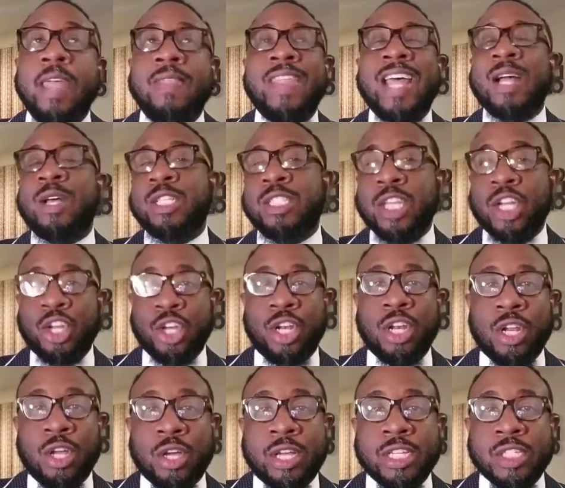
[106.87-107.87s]
That is a good
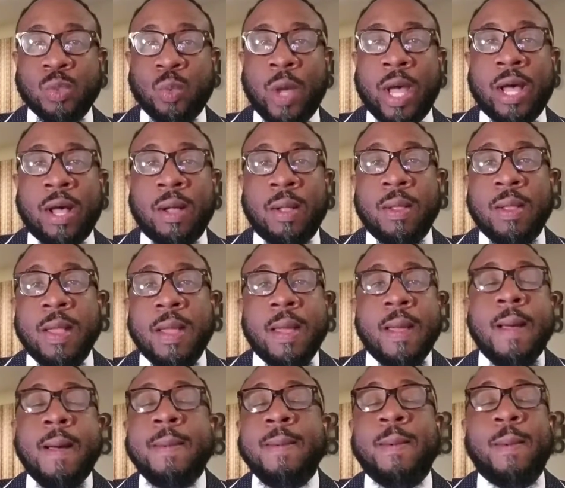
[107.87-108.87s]
look as well.
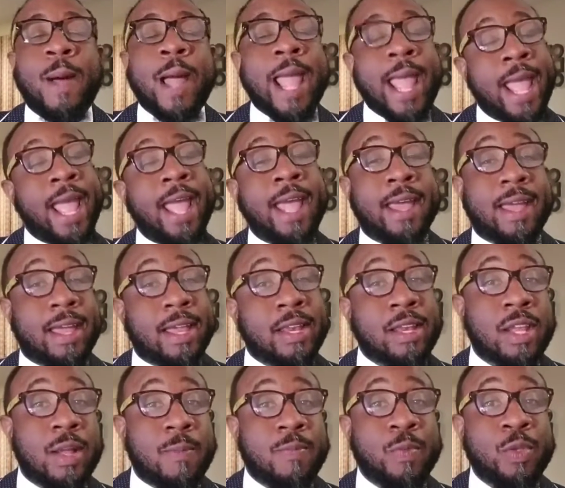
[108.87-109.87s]

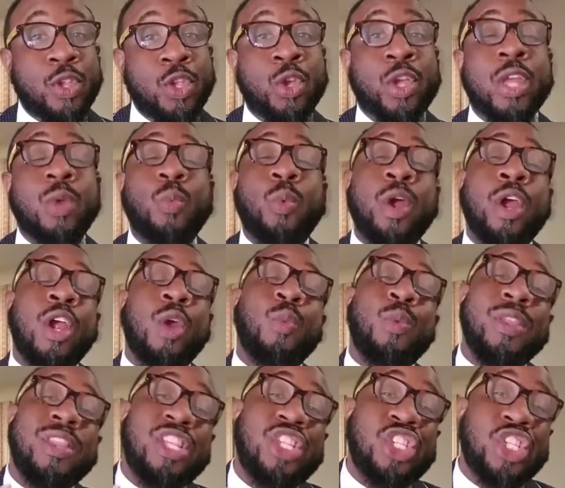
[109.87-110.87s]
And you can wear it
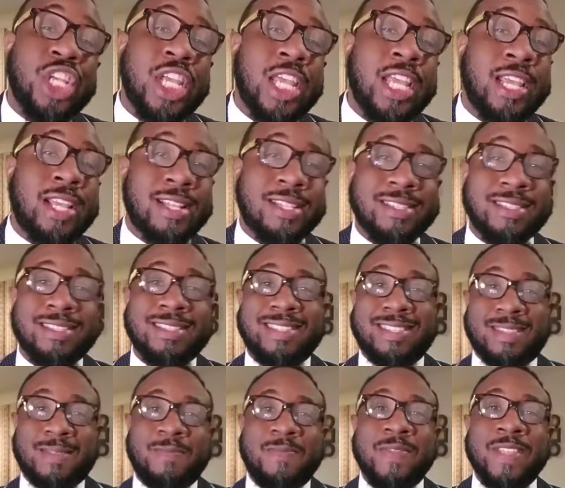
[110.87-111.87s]
with jeans.
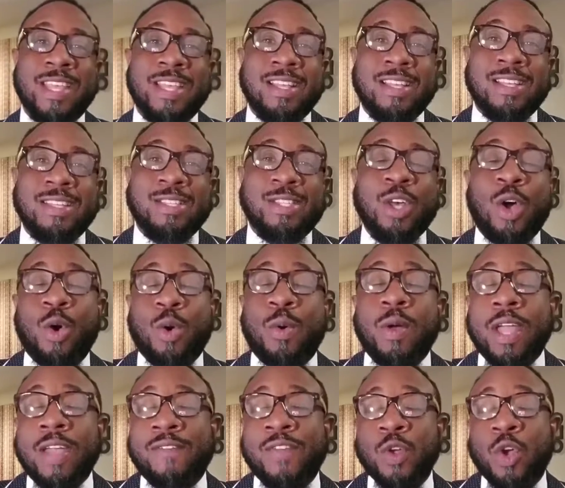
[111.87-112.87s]

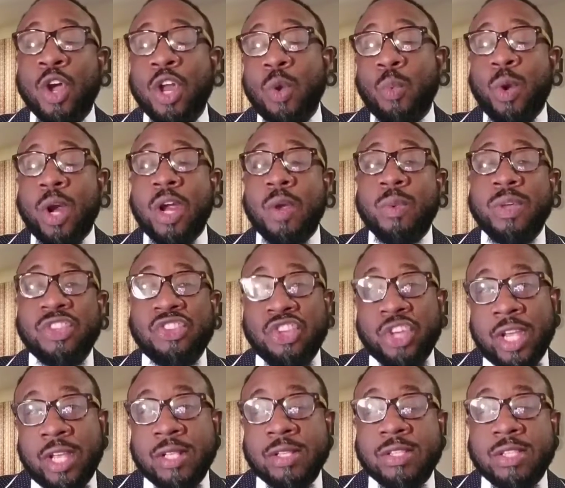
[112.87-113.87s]
So, if you're gonna wear it with
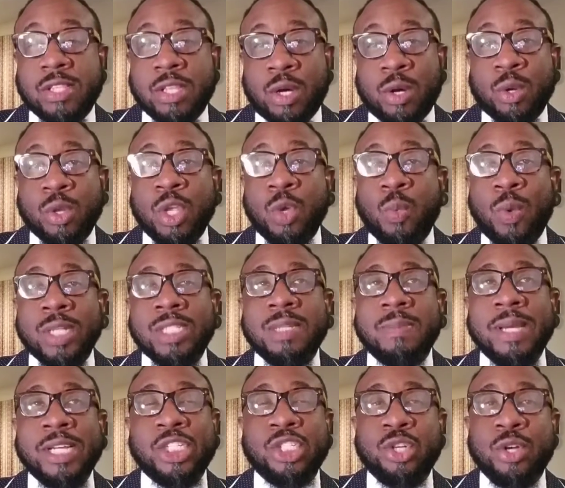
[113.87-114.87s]
jeans though, you want to
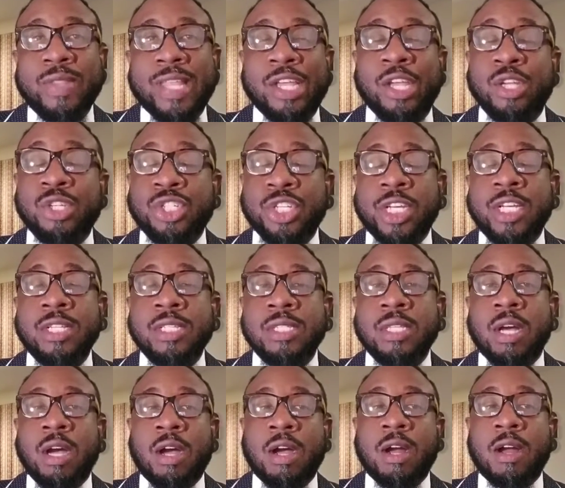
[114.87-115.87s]
make sure that your
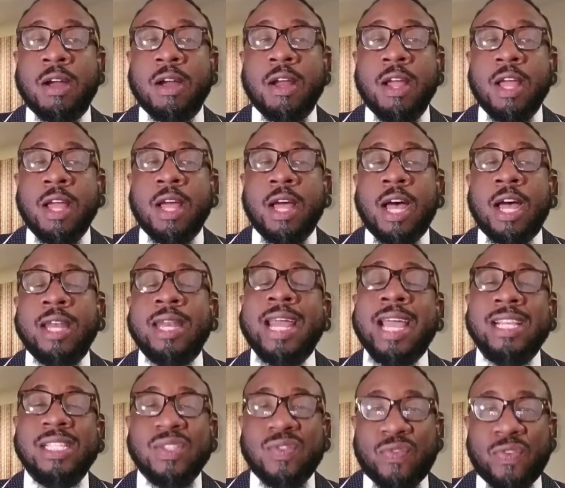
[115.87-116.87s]
jeans are a
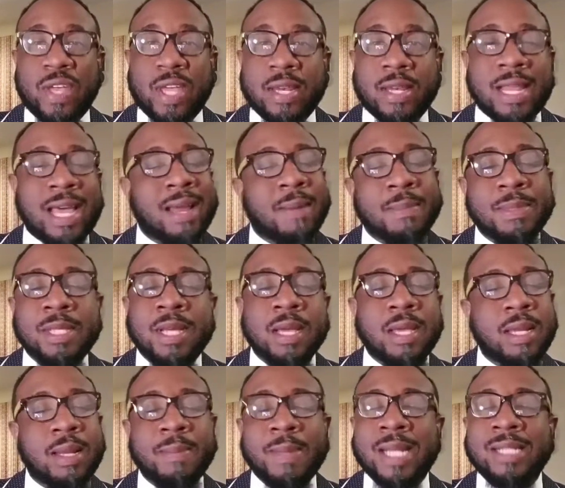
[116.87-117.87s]
nice fit. Now, I'm
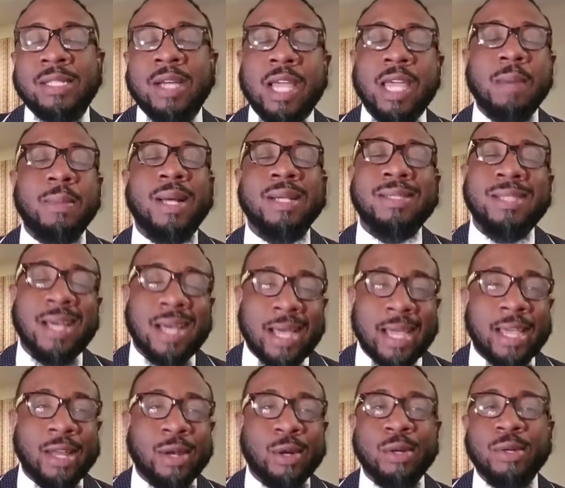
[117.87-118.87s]
not talking about
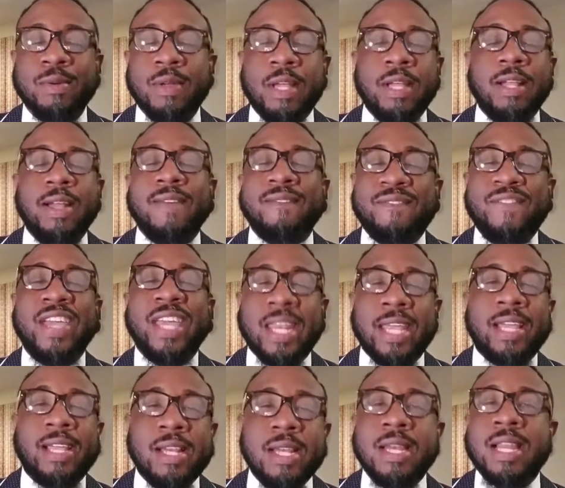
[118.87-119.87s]
tight or
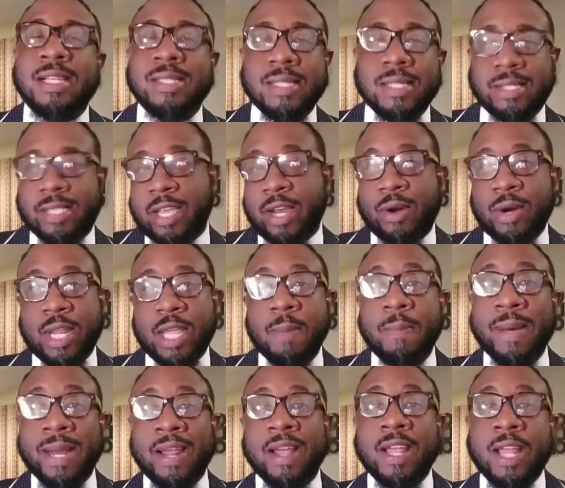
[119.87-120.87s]
fitted necessarily,
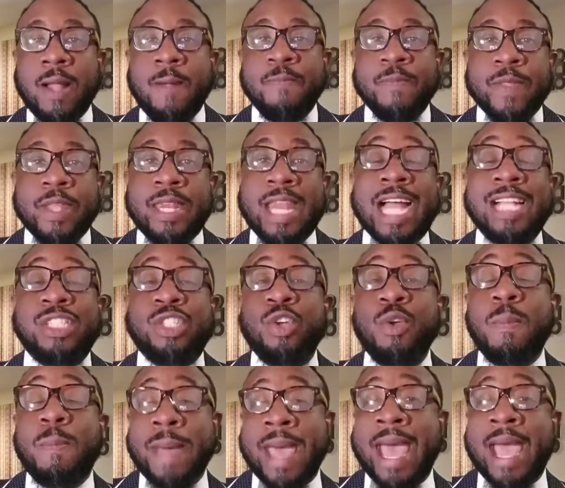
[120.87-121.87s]
but not
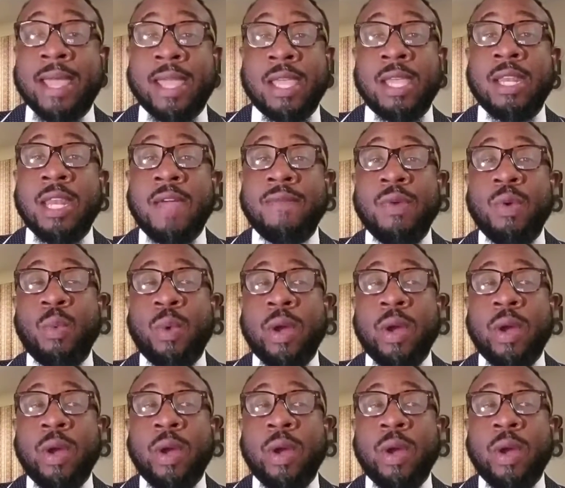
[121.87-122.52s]
too baggy. Never